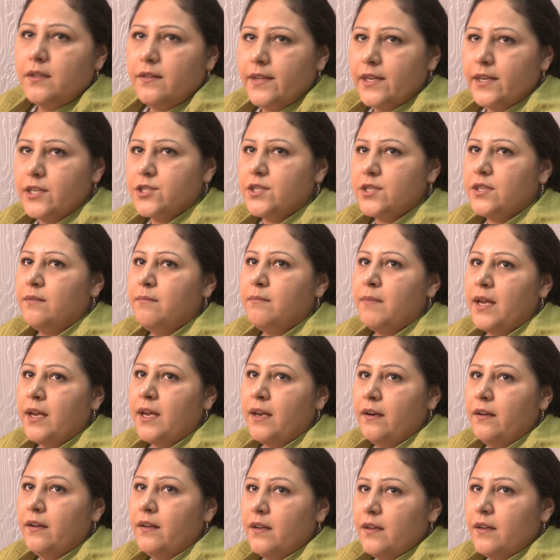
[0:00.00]
that she'd
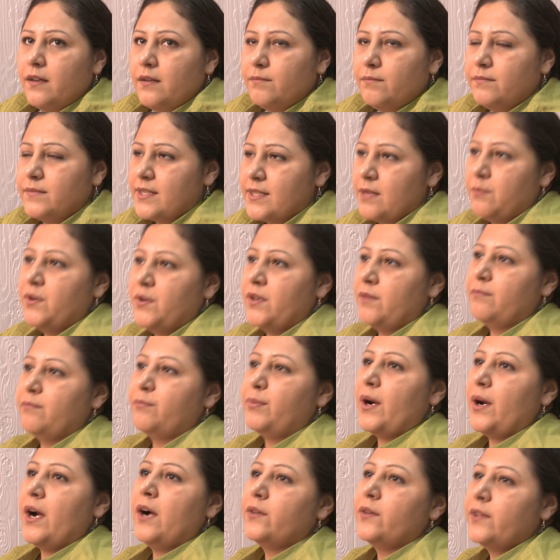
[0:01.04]
made. Someone
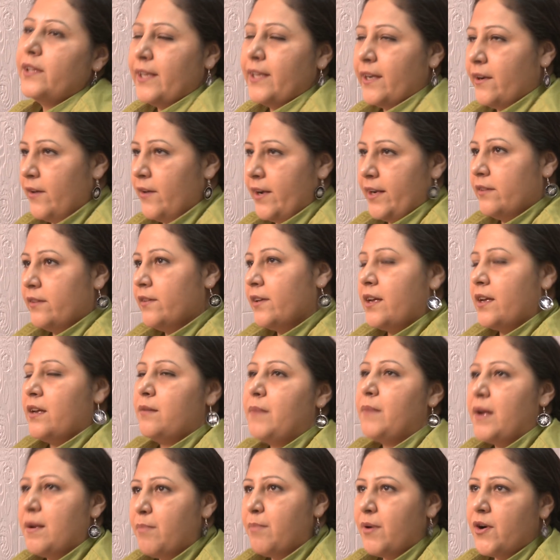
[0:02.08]
proudly going, look at
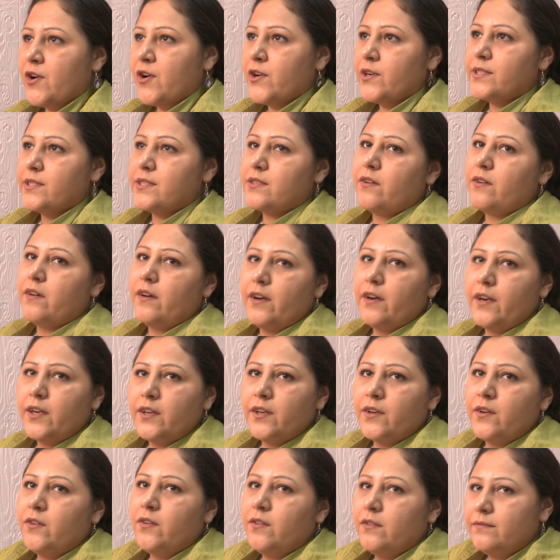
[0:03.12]
my purse, or
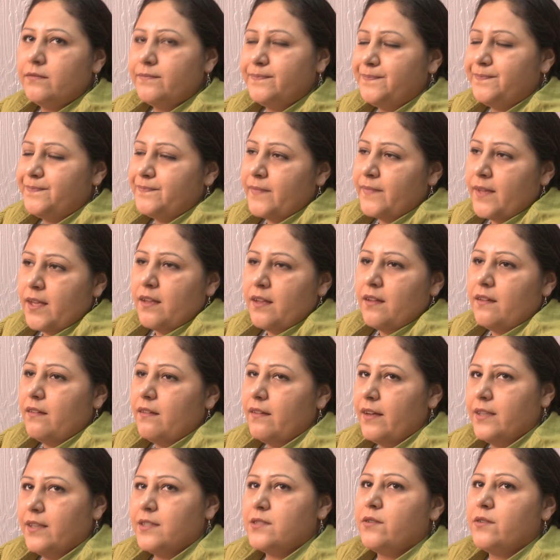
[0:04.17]
you know,
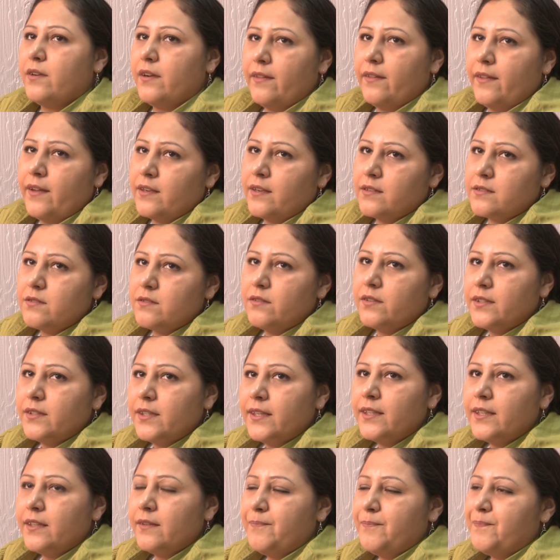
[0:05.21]
that sort of thing. So
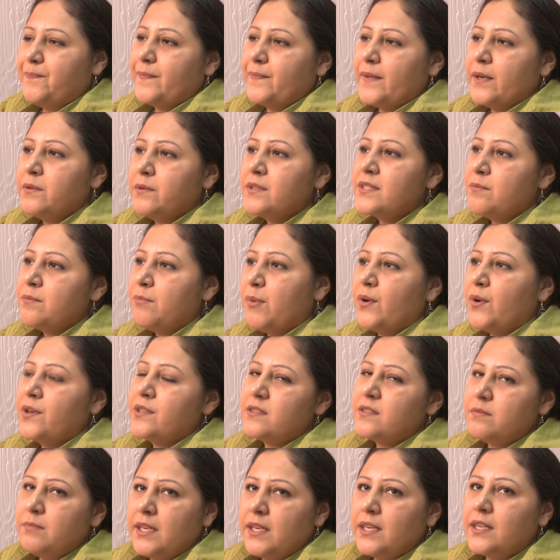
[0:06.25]
it, it was
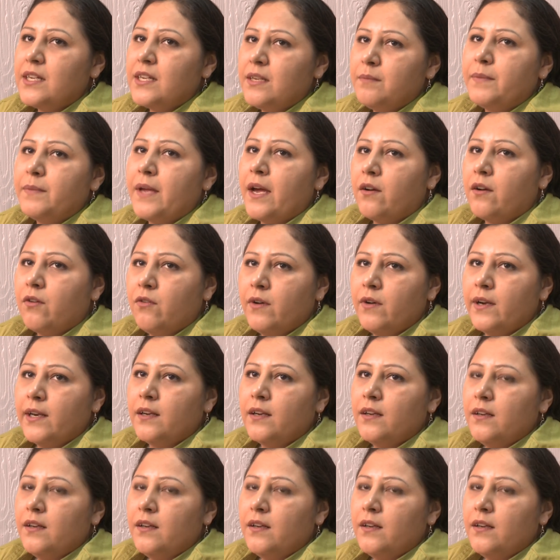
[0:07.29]
important to me to keep that going